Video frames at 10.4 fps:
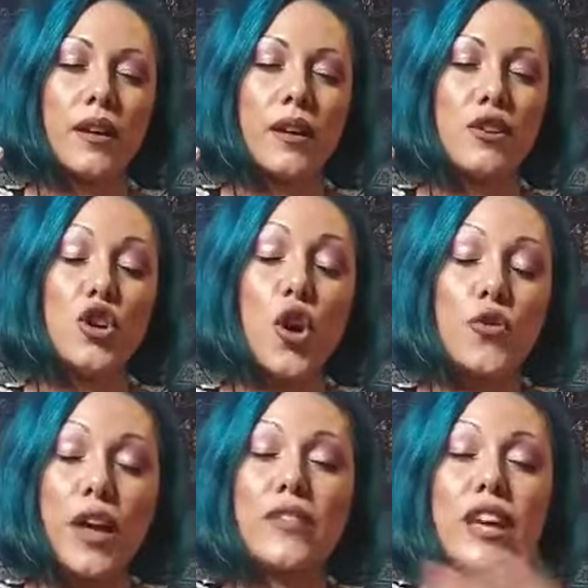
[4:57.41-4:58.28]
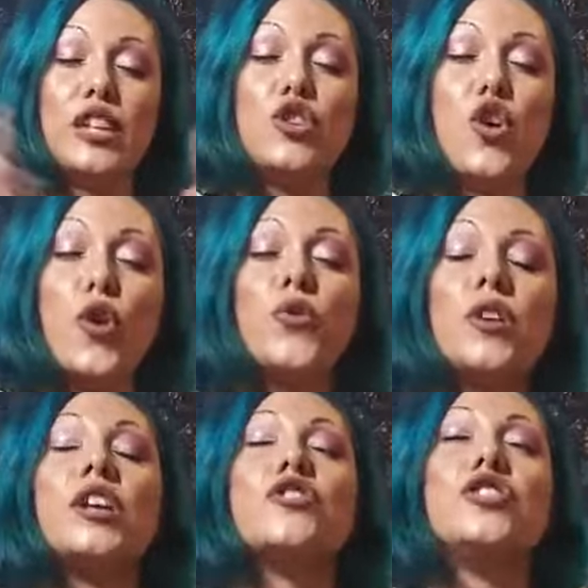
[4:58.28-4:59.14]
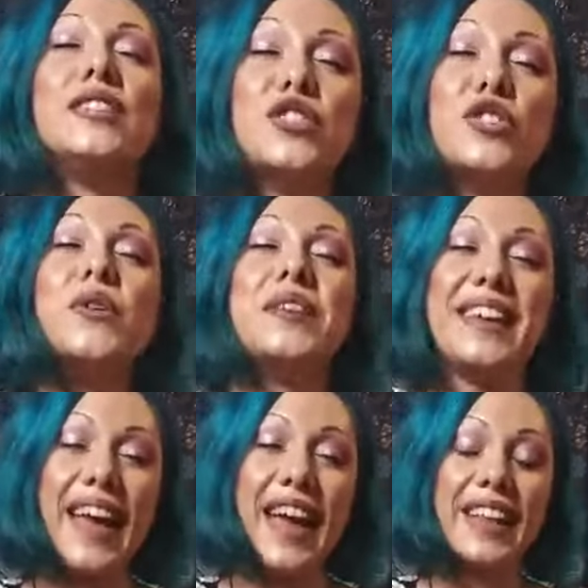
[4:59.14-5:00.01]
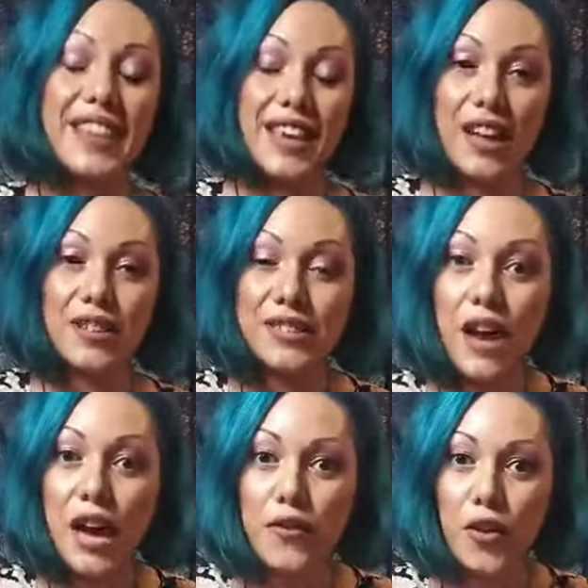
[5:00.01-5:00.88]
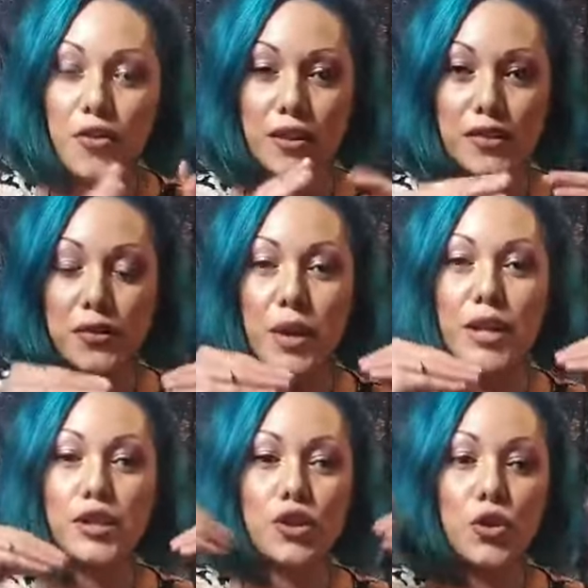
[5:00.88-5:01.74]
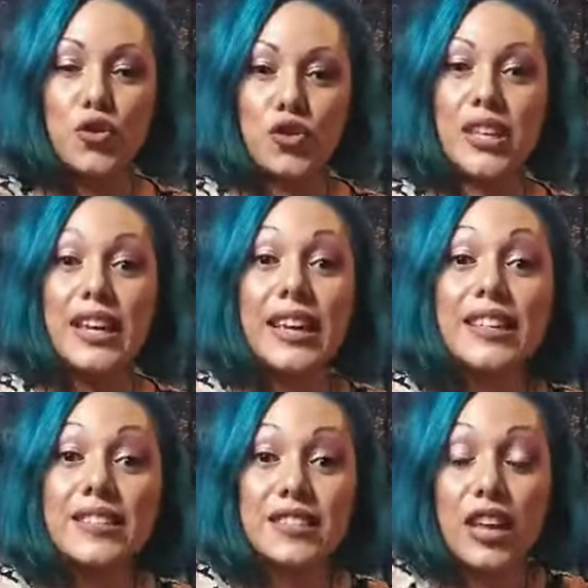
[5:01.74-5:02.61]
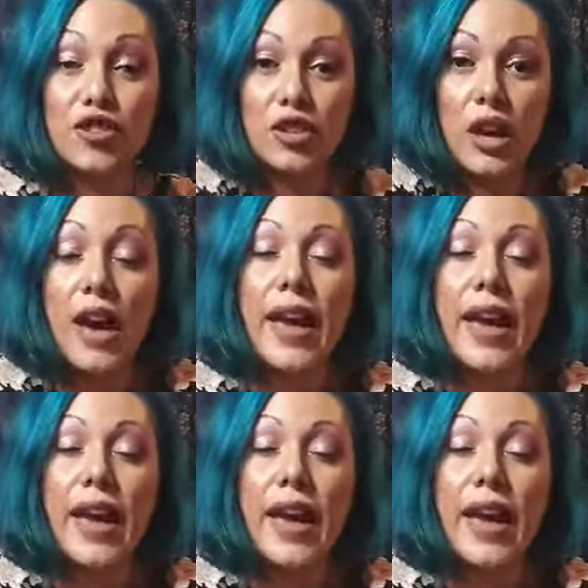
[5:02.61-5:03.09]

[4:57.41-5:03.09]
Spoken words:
know that no, she does not need anything outside of her, that surrender to I